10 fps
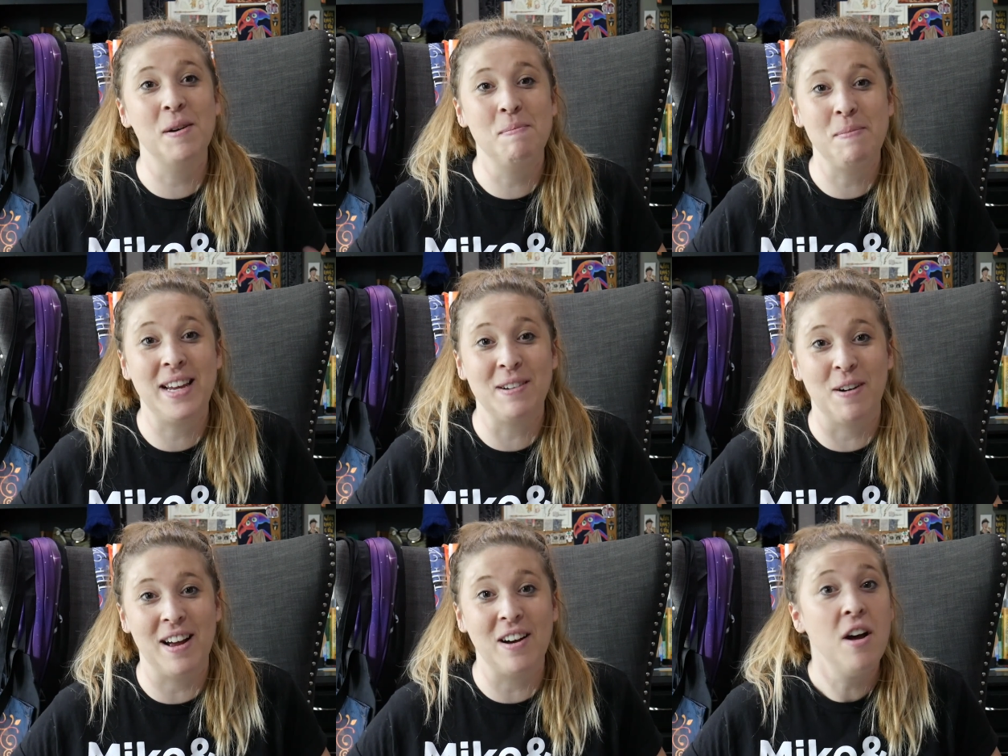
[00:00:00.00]

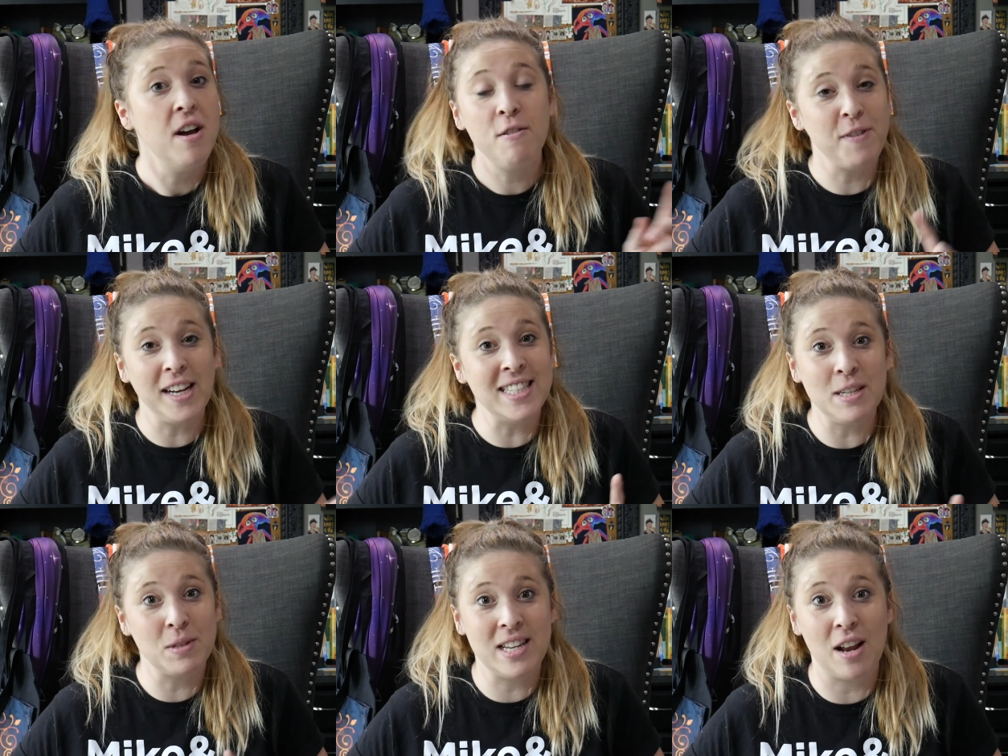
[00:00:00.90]
Meanwhile,
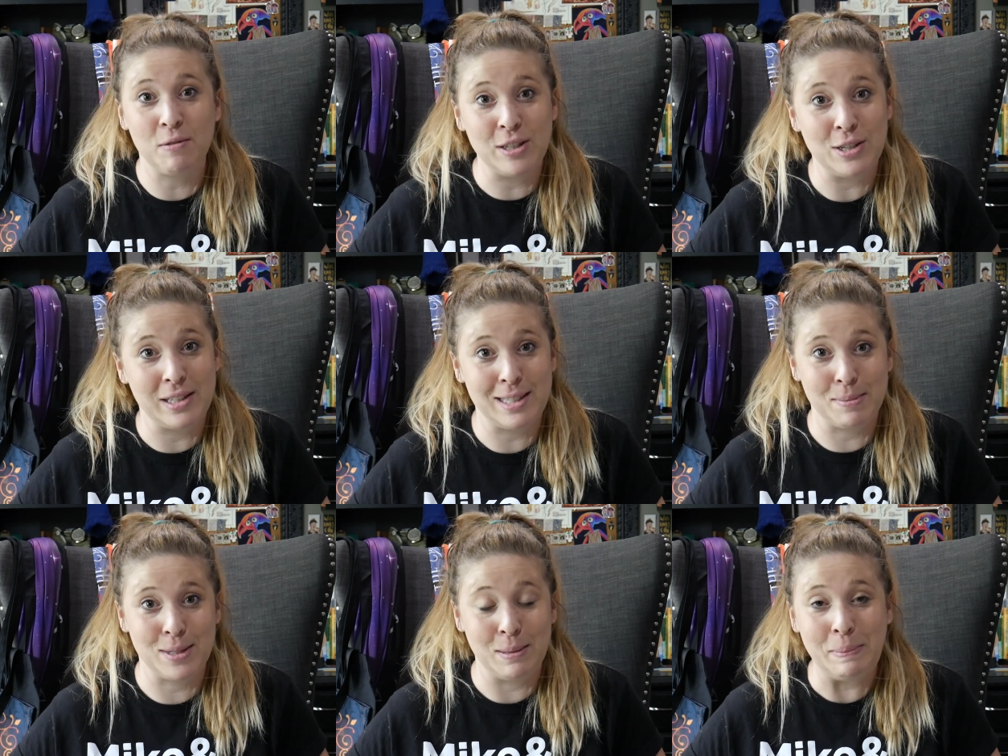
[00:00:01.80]
Fantasy was not originally
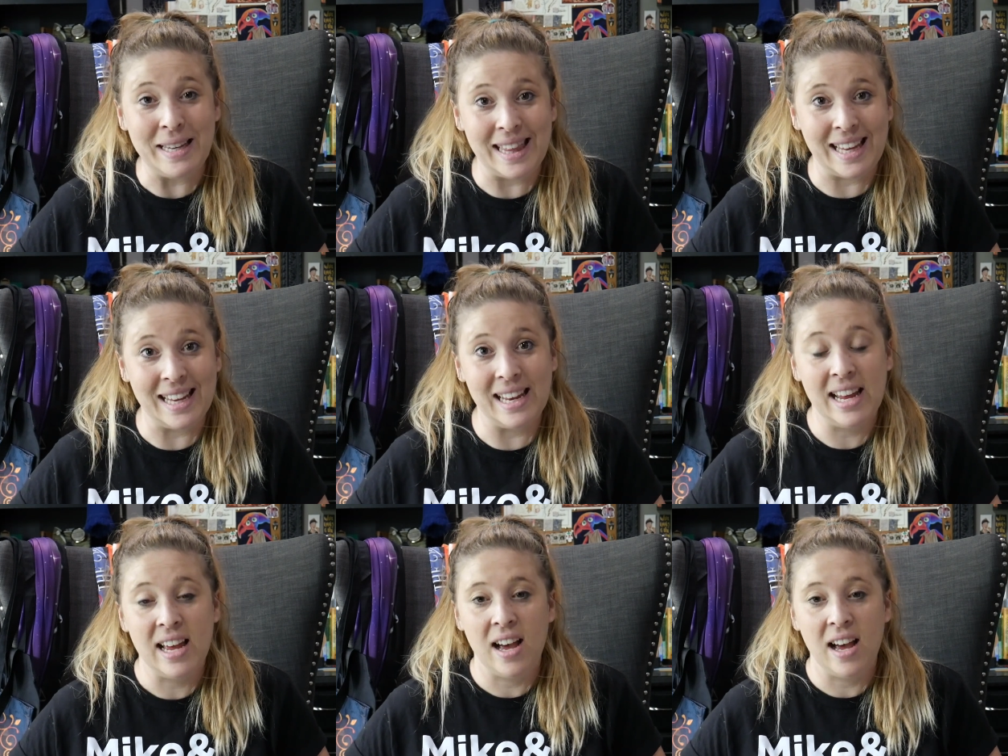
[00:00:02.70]
supposed to be then.